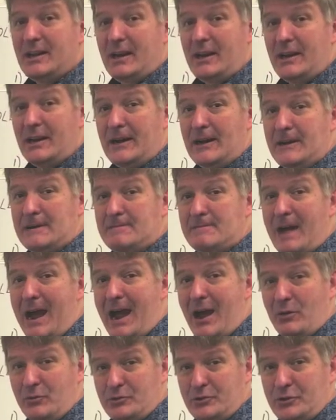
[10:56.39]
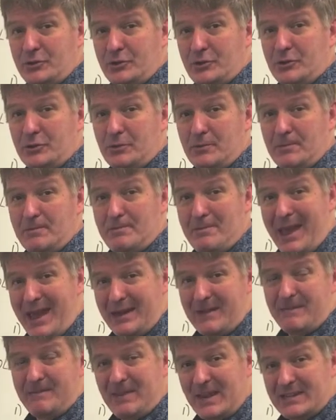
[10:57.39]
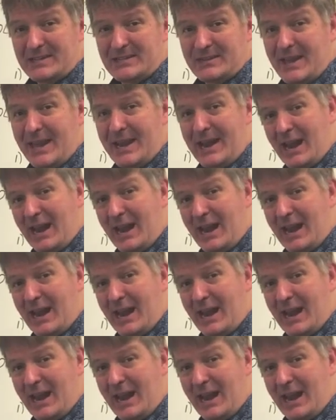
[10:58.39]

Um, how do you manifest that?